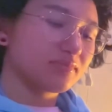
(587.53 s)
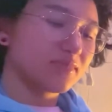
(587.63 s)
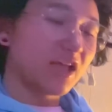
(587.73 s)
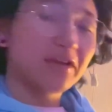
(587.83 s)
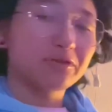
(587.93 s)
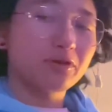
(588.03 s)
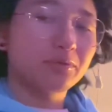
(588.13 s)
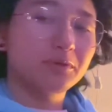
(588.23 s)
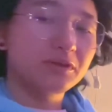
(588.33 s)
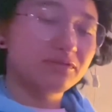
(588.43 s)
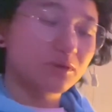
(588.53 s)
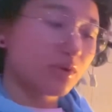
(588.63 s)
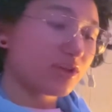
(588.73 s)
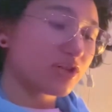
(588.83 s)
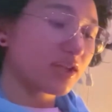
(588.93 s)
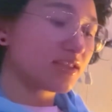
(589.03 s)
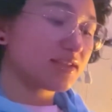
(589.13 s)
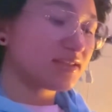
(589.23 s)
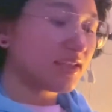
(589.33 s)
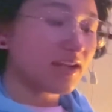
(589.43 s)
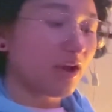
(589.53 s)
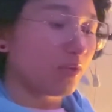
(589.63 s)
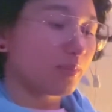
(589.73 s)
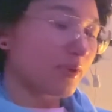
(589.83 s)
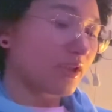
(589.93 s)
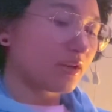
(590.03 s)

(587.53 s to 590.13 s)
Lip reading: I don't know if you even want to check this skin out, but